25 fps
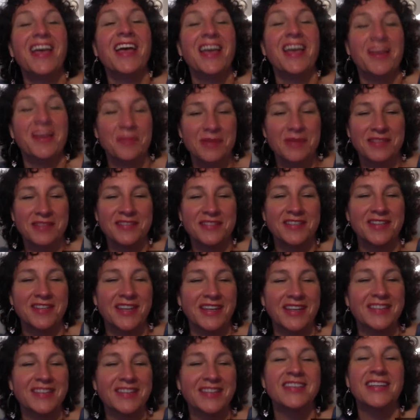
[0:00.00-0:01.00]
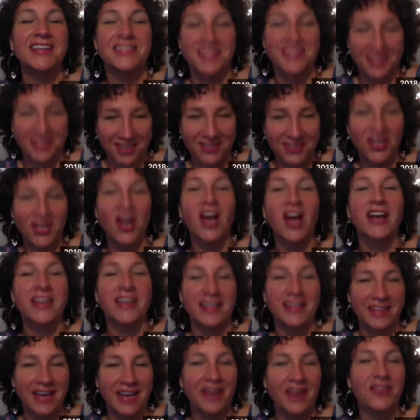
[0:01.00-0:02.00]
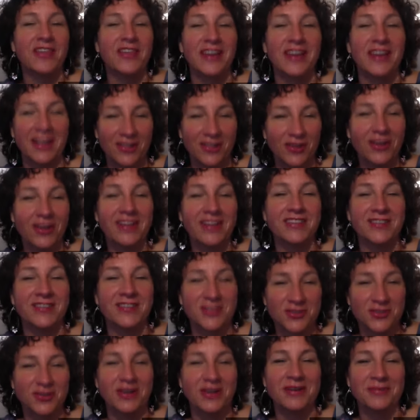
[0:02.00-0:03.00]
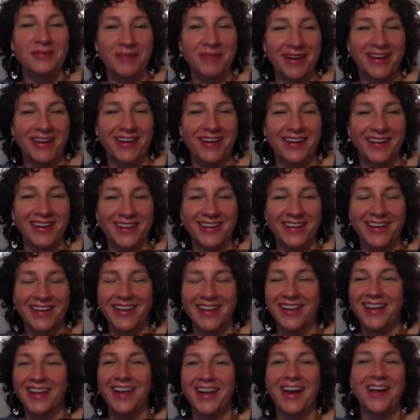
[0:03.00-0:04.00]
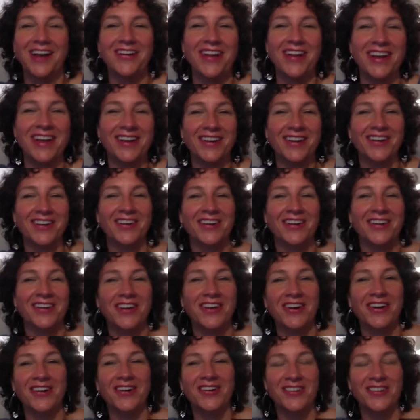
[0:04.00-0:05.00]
Miss Denise, I see you nodding now that I look at the screen better. All right, girl, go.